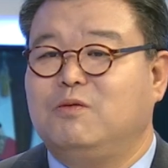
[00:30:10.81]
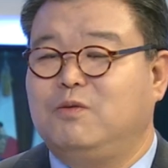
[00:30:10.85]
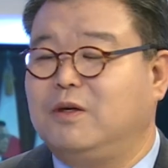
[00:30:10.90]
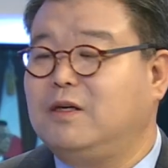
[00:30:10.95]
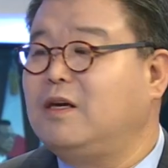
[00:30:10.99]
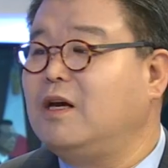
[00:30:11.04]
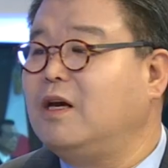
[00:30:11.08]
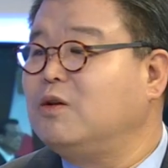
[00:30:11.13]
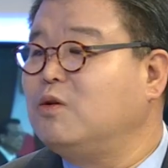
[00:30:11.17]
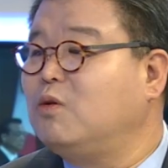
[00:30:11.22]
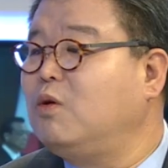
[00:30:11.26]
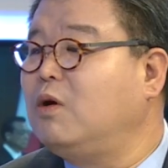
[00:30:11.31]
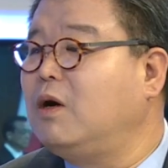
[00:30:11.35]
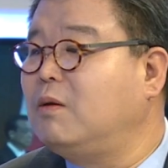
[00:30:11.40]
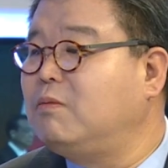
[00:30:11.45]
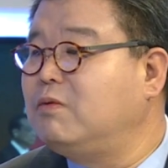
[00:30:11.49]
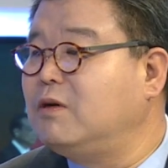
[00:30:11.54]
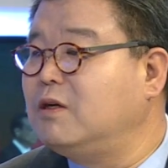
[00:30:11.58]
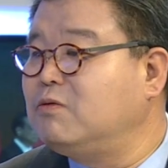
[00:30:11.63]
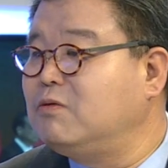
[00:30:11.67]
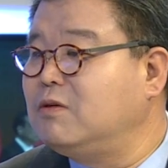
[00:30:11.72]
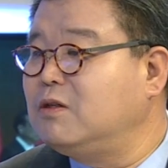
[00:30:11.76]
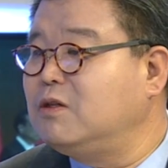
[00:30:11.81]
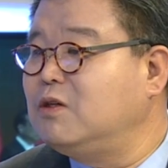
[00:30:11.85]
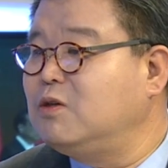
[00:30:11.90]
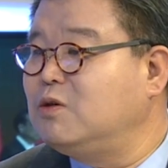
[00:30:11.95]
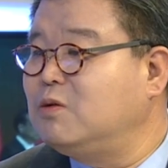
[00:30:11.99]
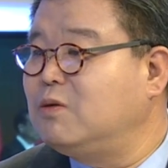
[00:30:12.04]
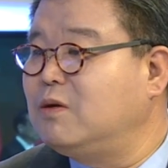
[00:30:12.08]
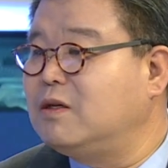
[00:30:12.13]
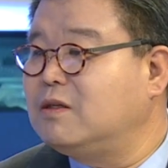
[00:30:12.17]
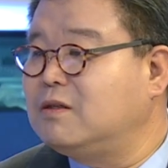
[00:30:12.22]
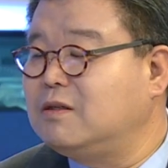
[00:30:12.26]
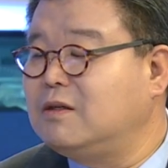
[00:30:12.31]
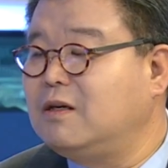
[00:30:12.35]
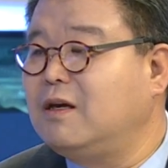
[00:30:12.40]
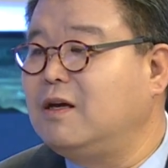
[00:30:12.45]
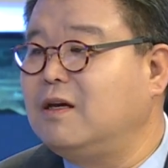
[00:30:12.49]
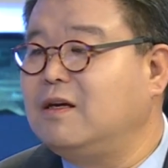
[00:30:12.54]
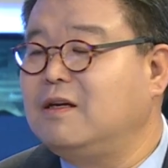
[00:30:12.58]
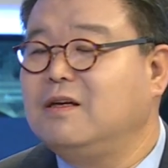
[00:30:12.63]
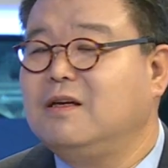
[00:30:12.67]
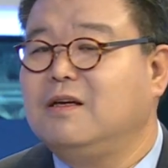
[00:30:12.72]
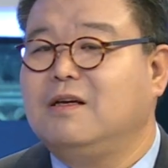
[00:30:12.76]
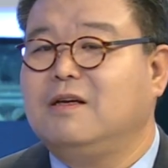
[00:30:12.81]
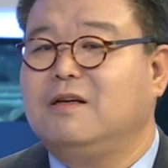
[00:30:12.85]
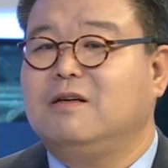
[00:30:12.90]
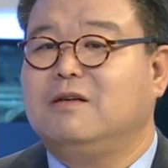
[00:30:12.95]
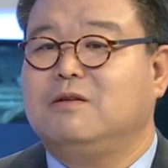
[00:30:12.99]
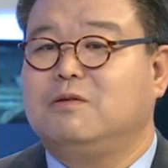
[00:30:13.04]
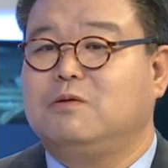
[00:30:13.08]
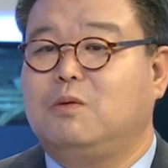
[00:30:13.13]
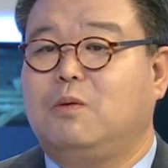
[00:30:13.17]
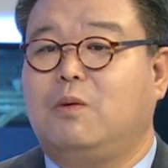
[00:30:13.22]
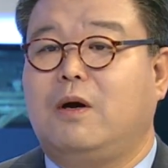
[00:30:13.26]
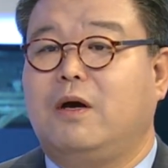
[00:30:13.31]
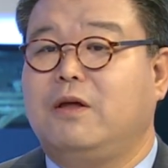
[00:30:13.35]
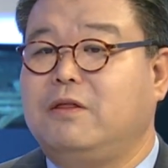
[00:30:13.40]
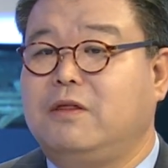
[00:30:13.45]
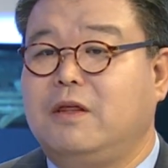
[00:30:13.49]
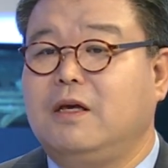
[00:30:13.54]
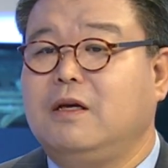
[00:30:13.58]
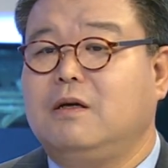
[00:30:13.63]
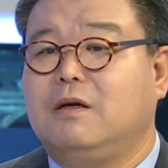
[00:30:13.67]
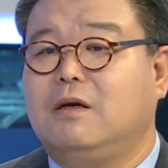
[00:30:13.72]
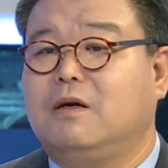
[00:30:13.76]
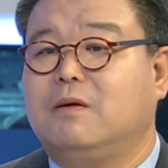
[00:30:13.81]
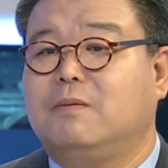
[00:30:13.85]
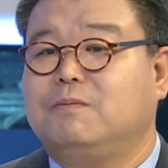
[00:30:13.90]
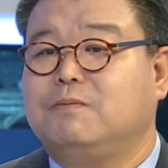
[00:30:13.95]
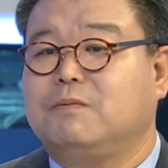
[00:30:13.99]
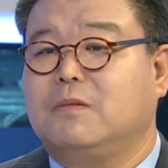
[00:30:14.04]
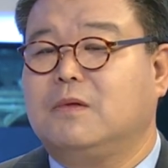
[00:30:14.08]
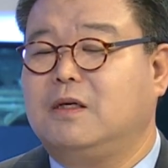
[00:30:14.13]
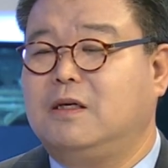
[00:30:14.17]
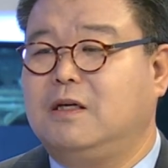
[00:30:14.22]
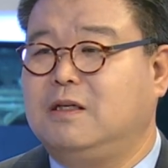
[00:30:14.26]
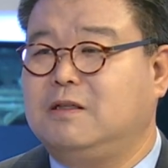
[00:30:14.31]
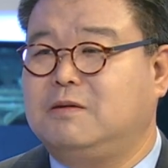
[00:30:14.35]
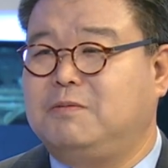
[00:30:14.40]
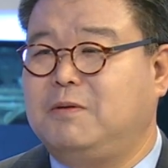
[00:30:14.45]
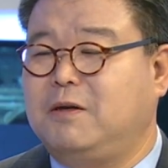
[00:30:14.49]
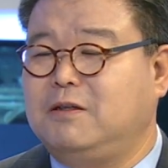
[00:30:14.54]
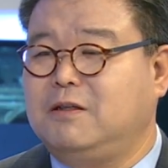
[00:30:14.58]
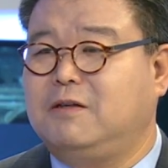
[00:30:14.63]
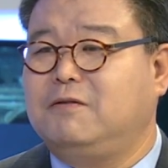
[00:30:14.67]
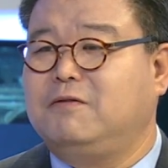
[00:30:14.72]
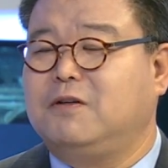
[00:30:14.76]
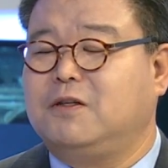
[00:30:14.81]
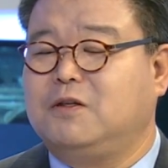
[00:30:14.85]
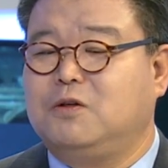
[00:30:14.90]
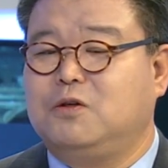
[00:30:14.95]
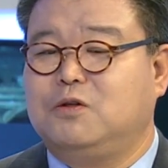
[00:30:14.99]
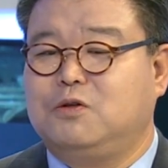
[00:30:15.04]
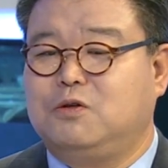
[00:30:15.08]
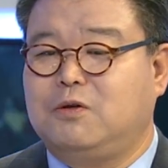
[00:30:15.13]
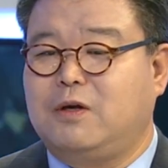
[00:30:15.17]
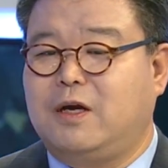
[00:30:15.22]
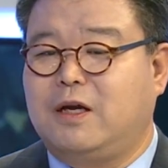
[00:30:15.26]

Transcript: we can cooperate with the USA. So I think it's very difficult to